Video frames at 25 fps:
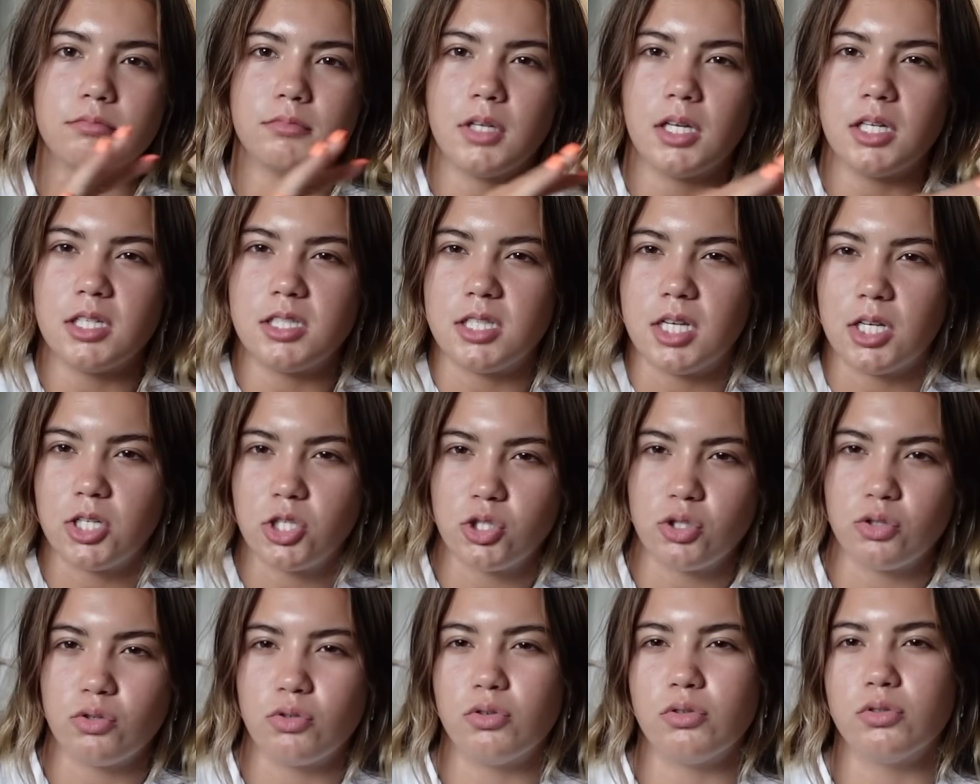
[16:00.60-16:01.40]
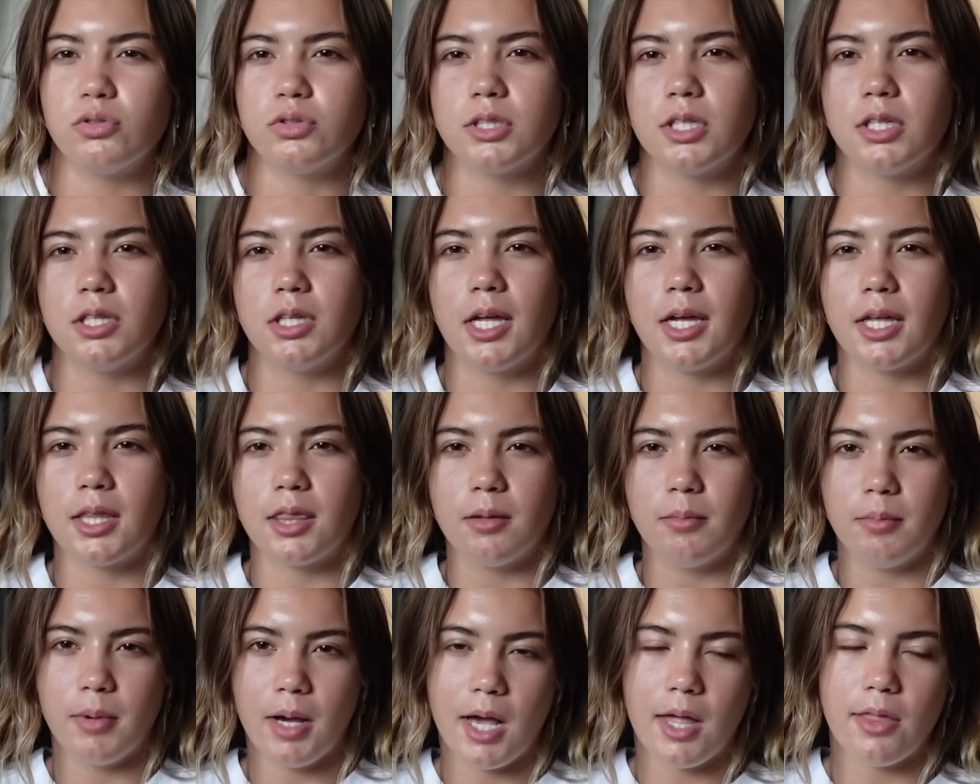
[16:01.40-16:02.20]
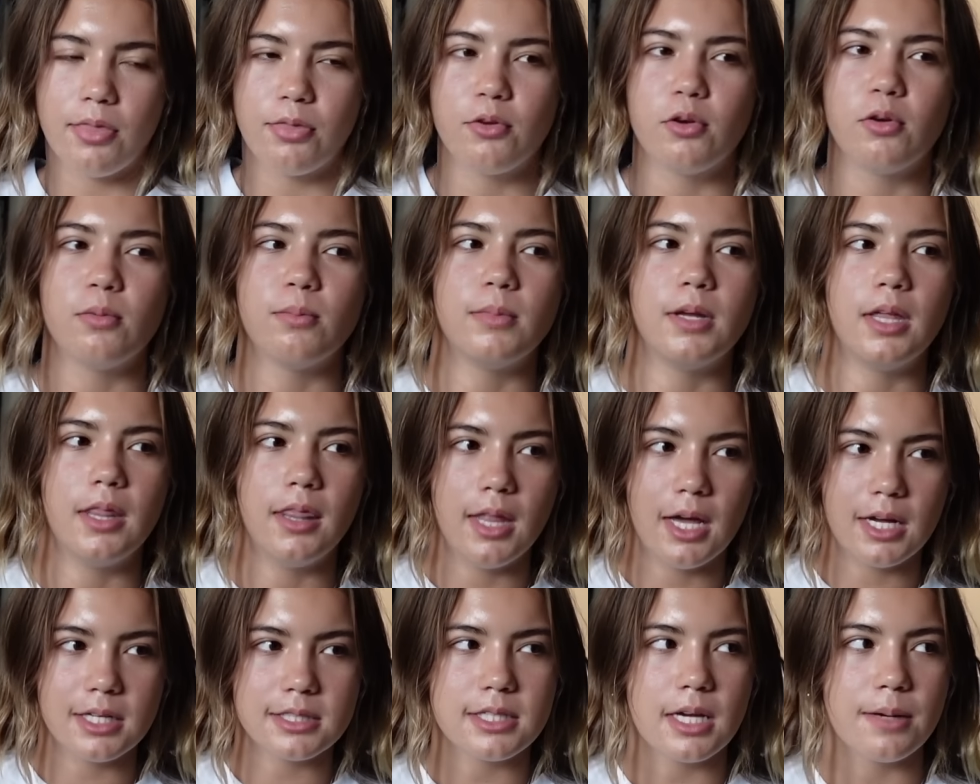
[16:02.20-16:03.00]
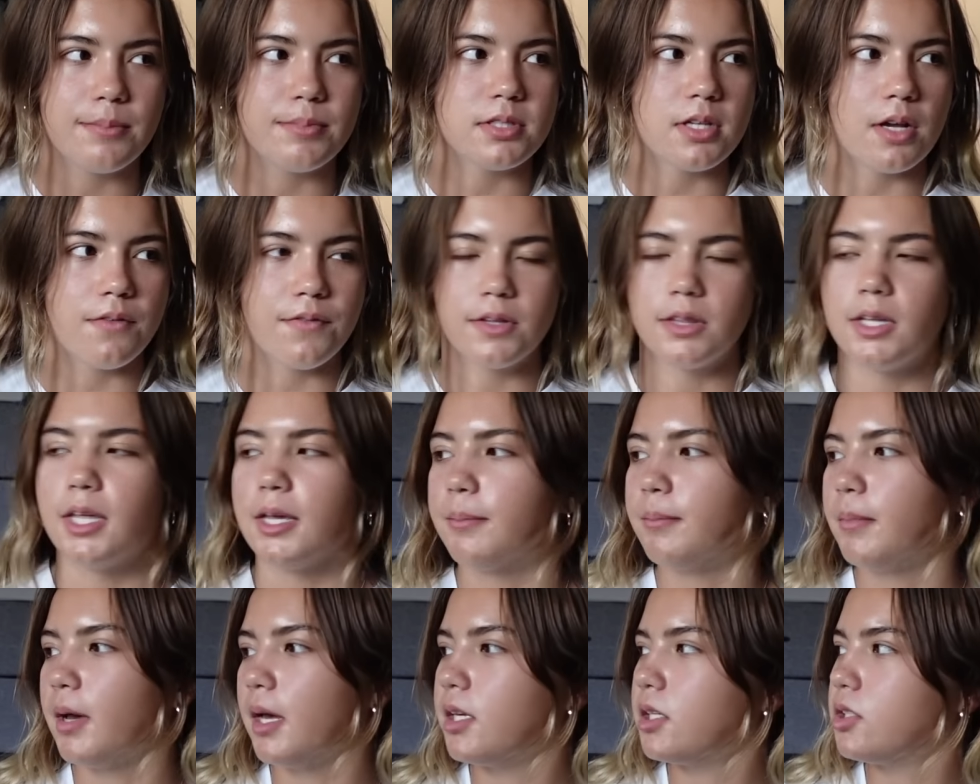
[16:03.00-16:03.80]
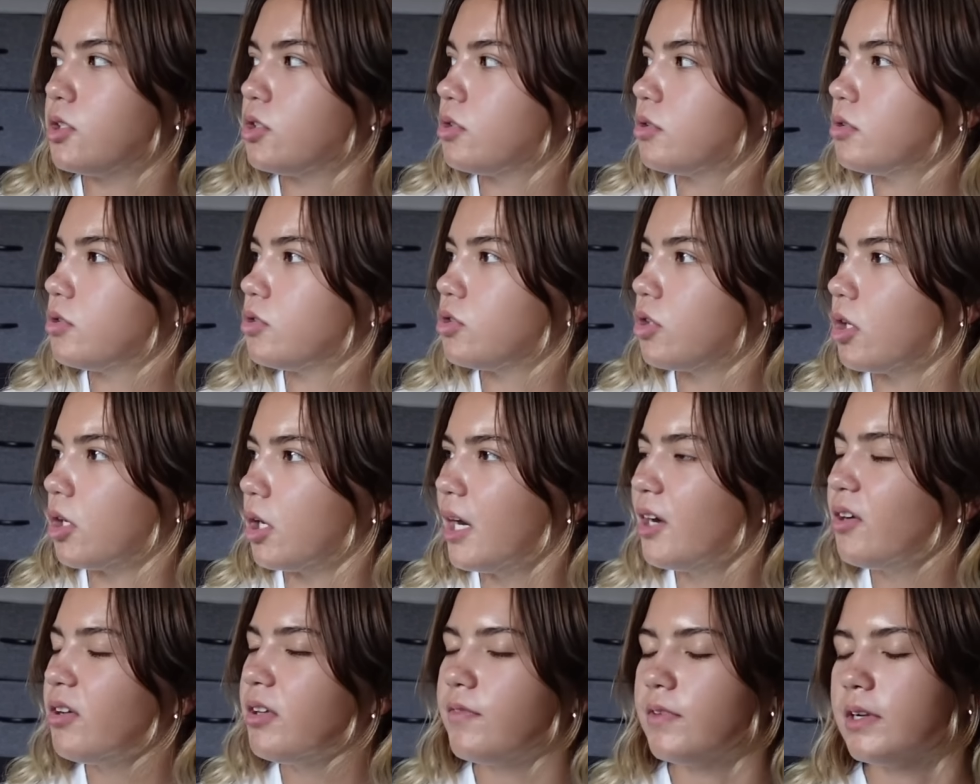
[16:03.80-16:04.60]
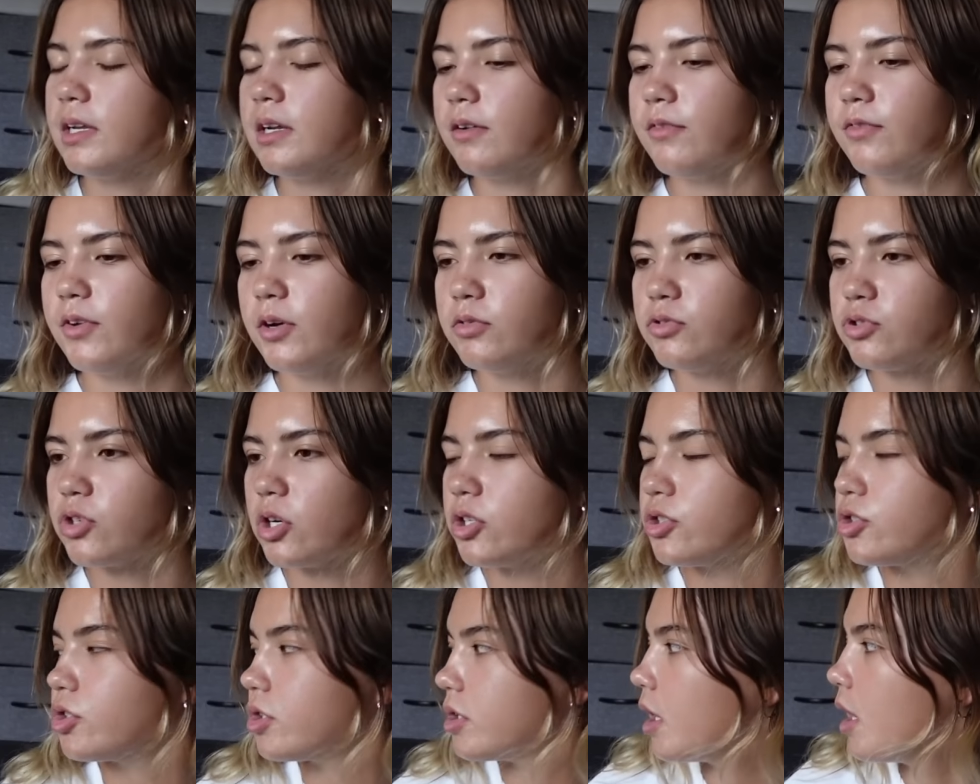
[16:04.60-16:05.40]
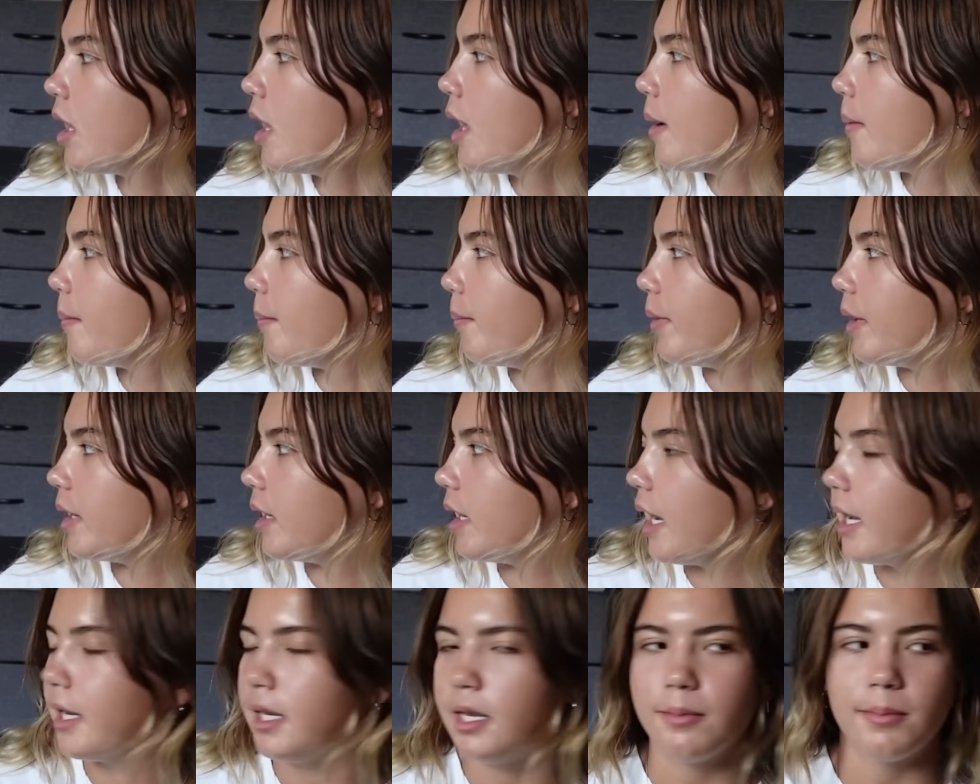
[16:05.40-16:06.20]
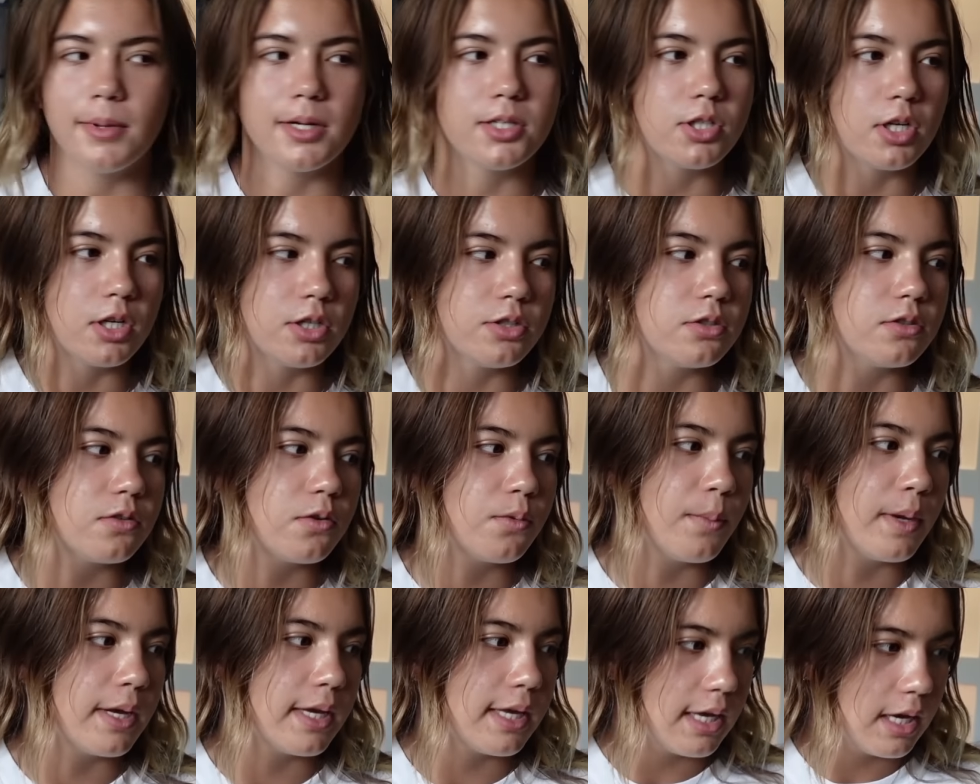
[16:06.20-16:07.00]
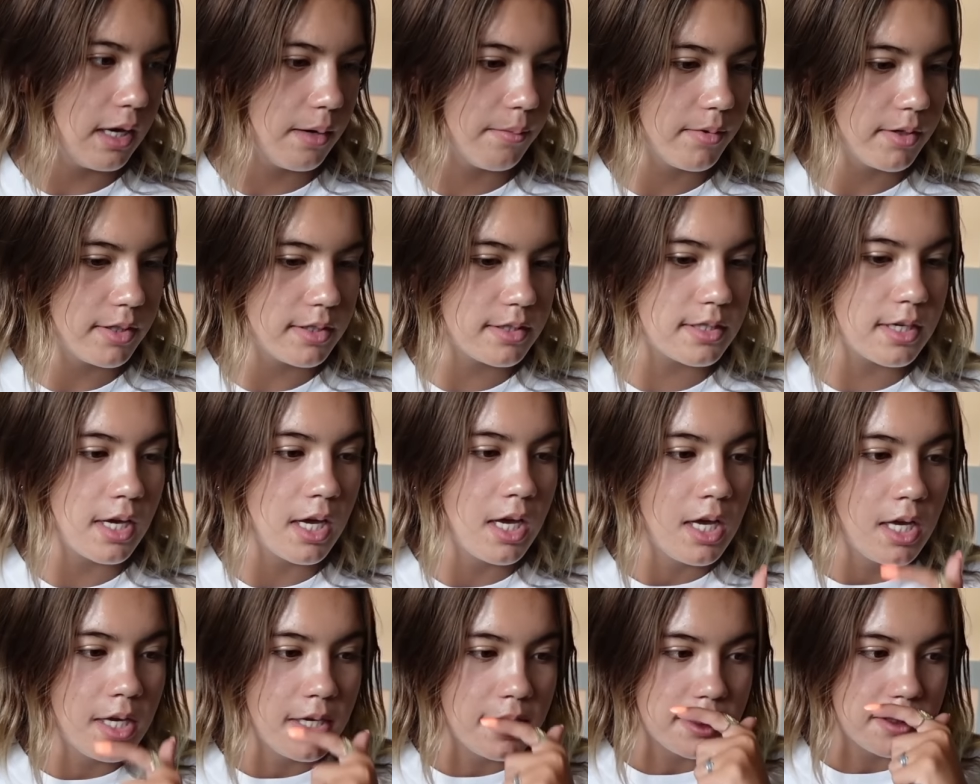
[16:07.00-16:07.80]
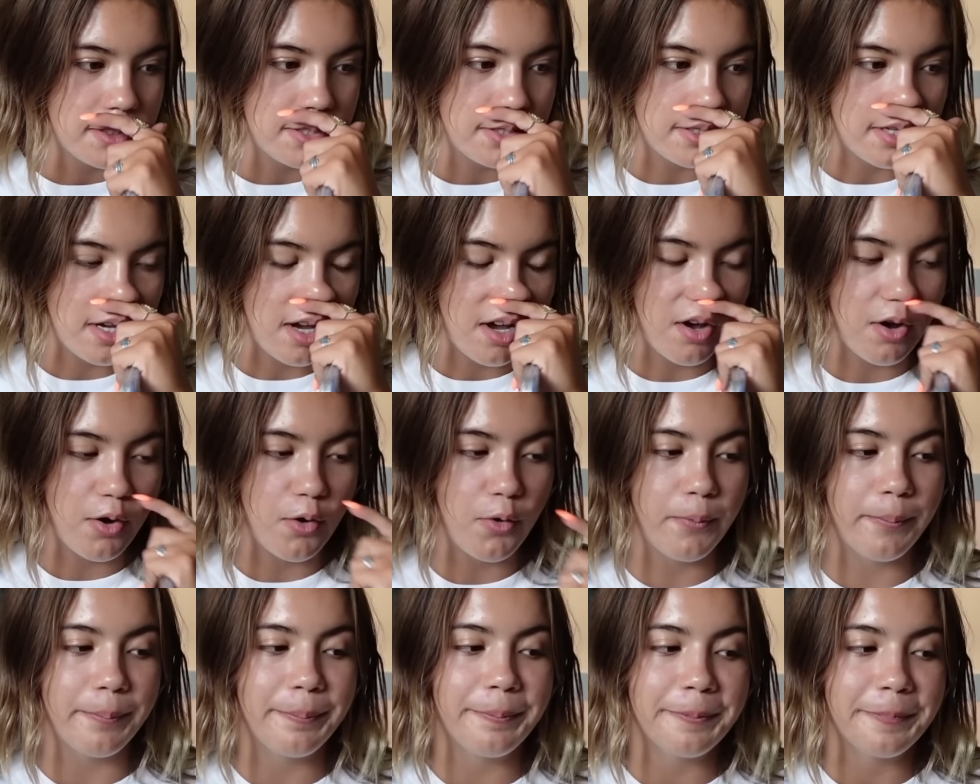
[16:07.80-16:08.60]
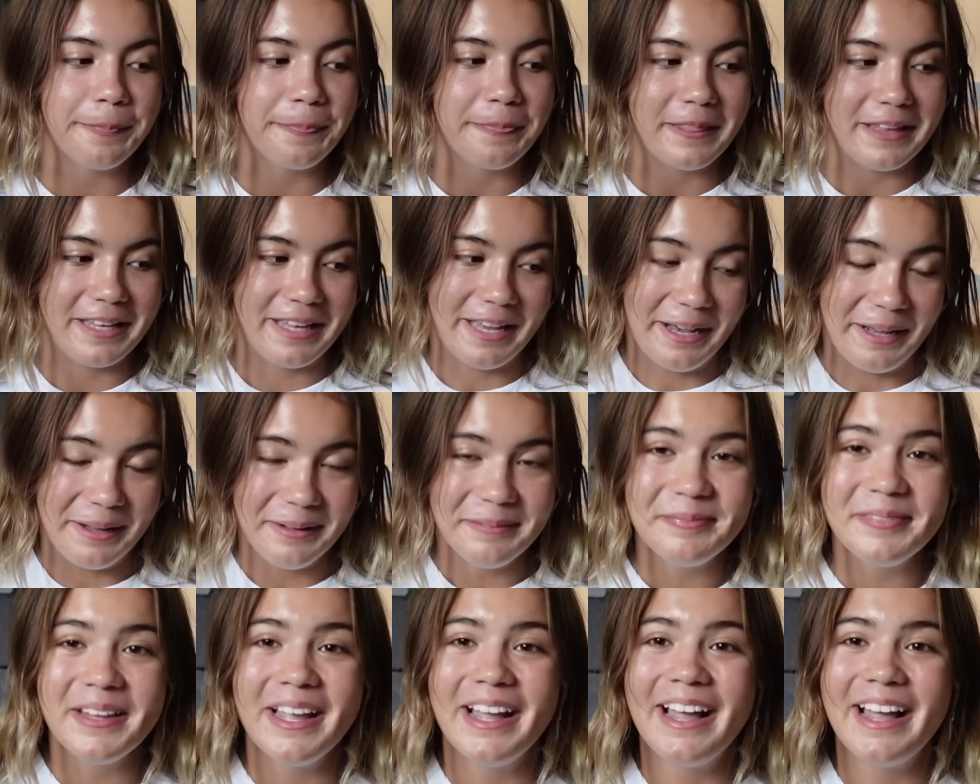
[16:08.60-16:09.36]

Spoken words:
essentials and like the bathroom and that type of stuff. And like my I don't even need a phone charger, but I need my charger for my cameras. So yeah,